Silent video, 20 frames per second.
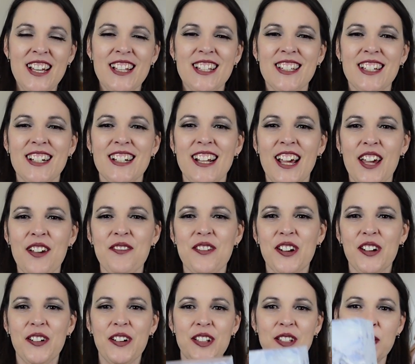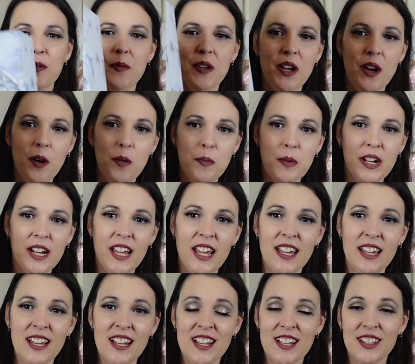Today we're going to be
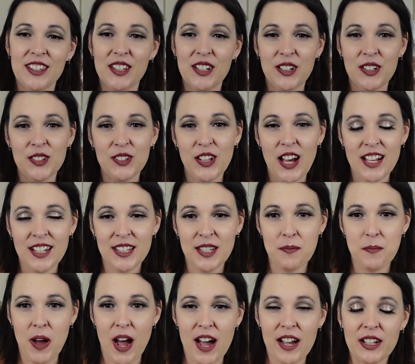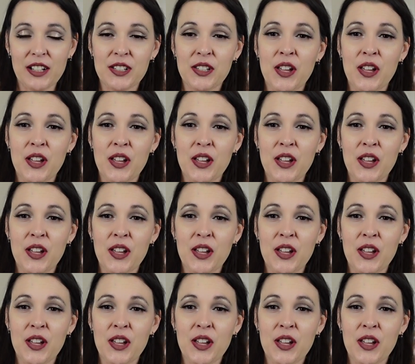opening the Glossybox